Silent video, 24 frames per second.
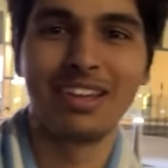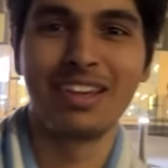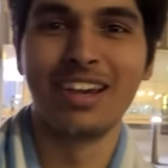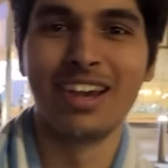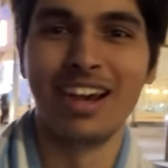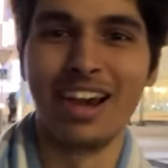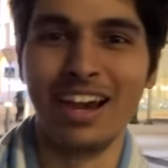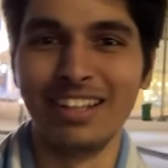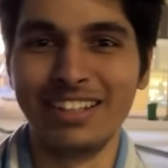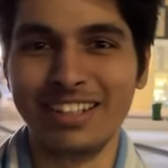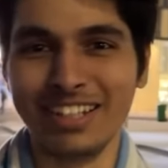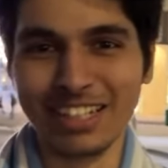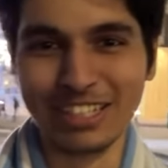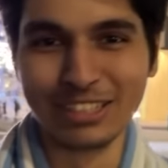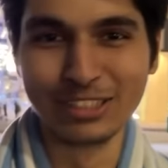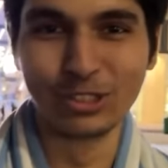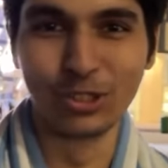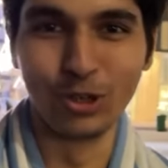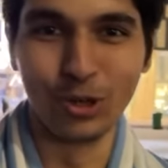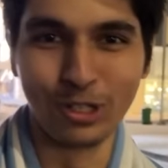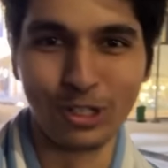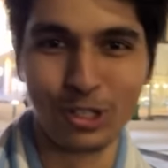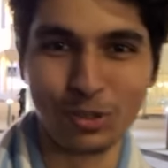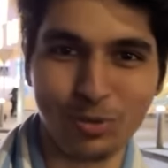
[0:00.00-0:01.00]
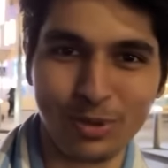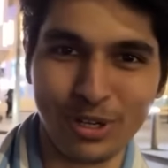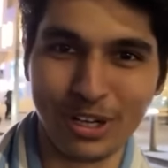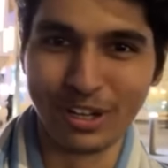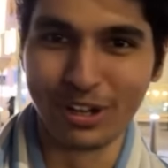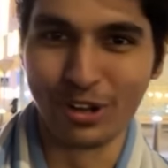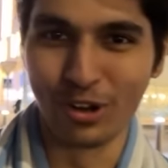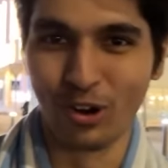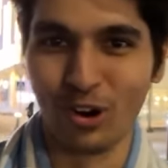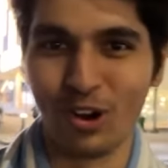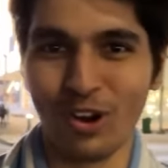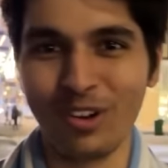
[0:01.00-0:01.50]
I think it's going to be a
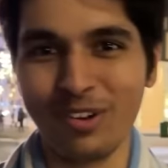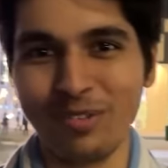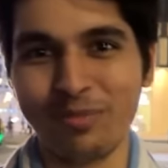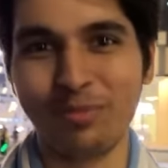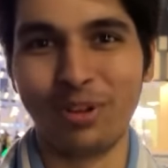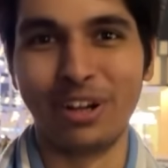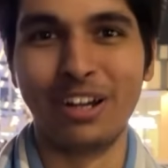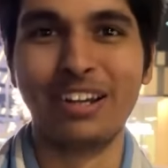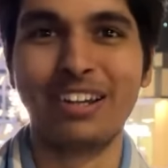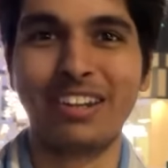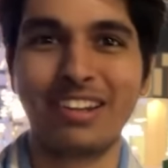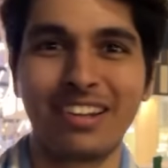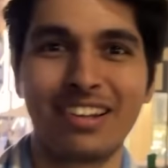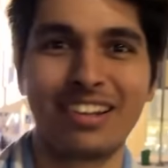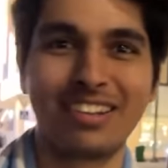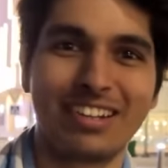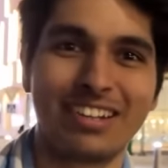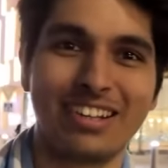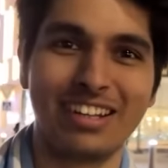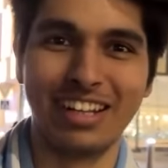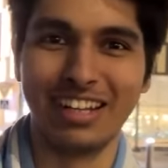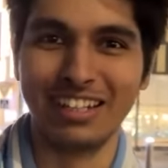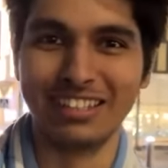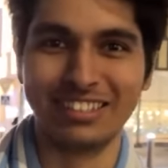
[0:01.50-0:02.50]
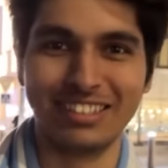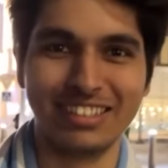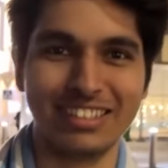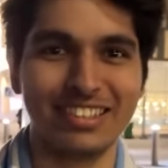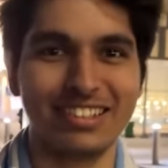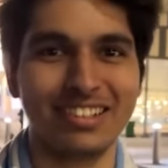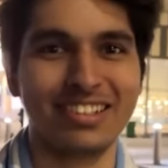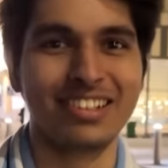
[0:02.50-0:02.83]
draw, but let's see.